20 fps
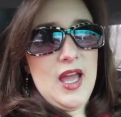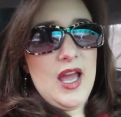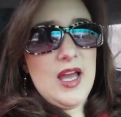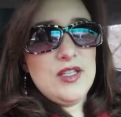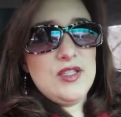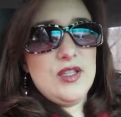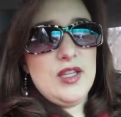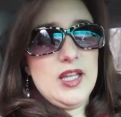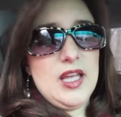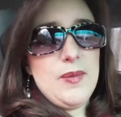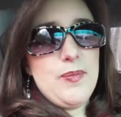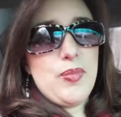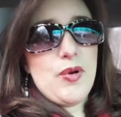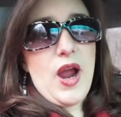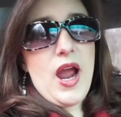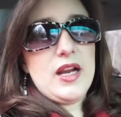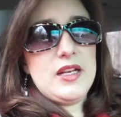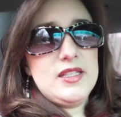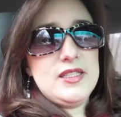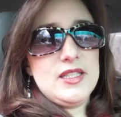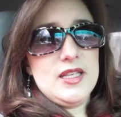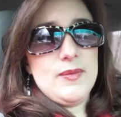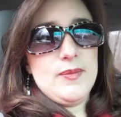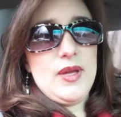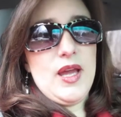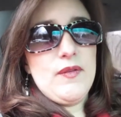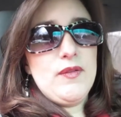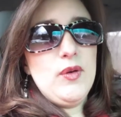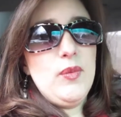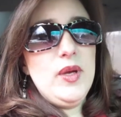And so they keep practicing.
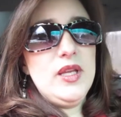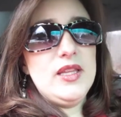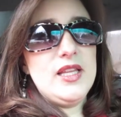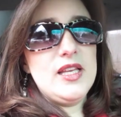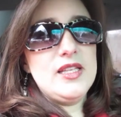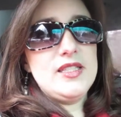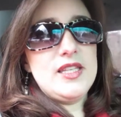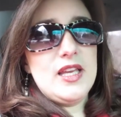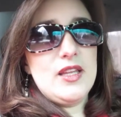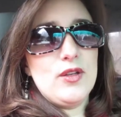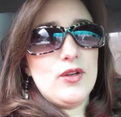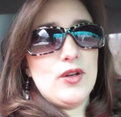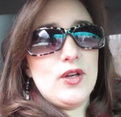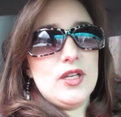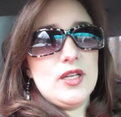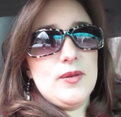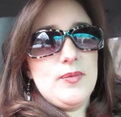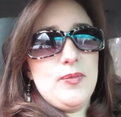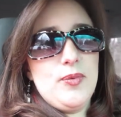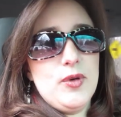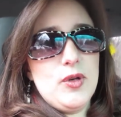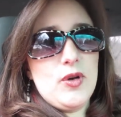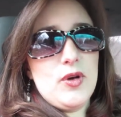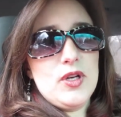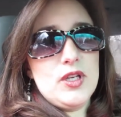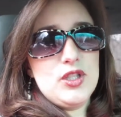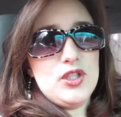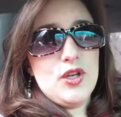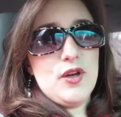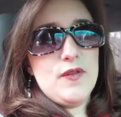But every week they say they're going to put
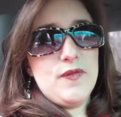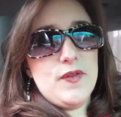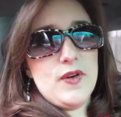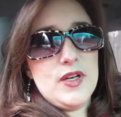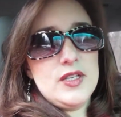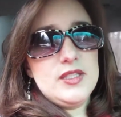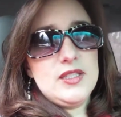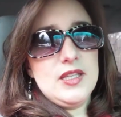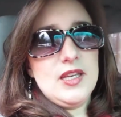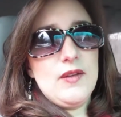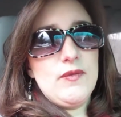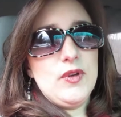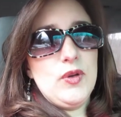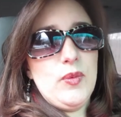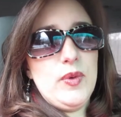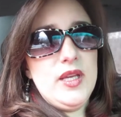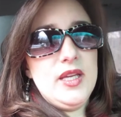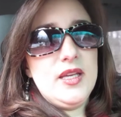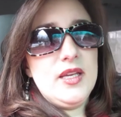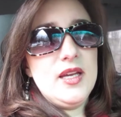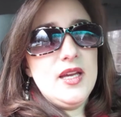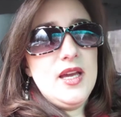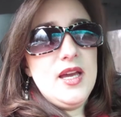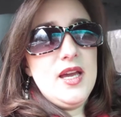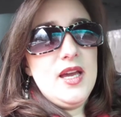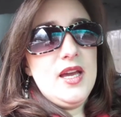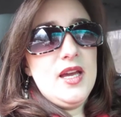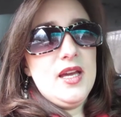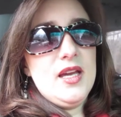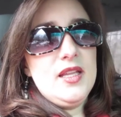on a show for us. And every week
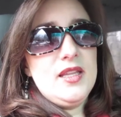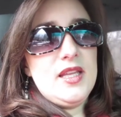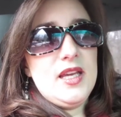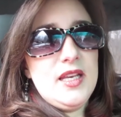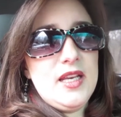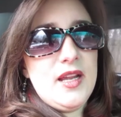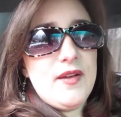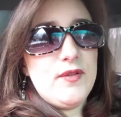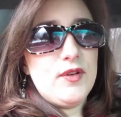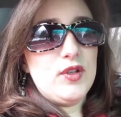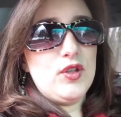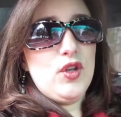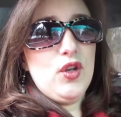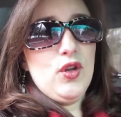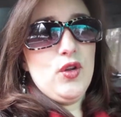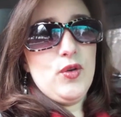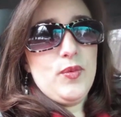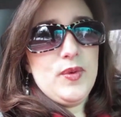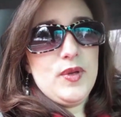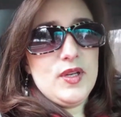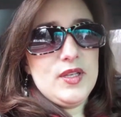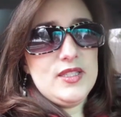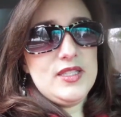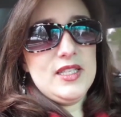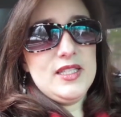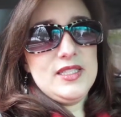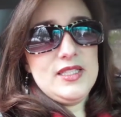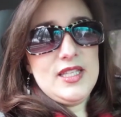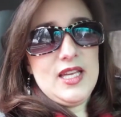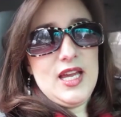they never do because
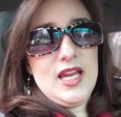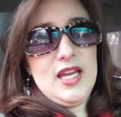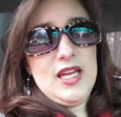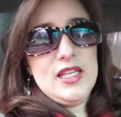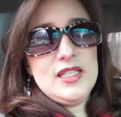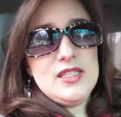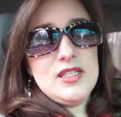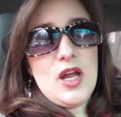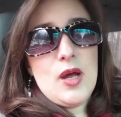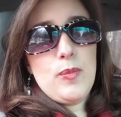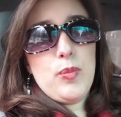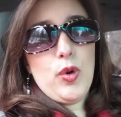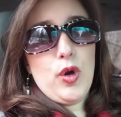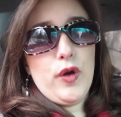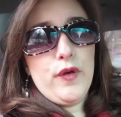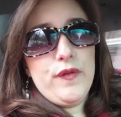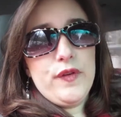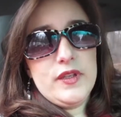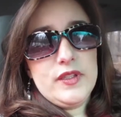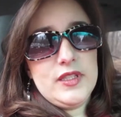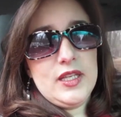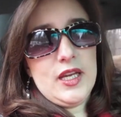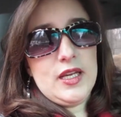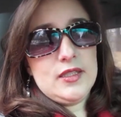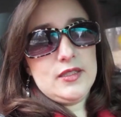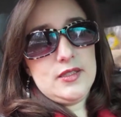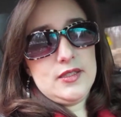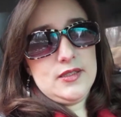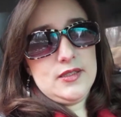they say it's not perfect yet.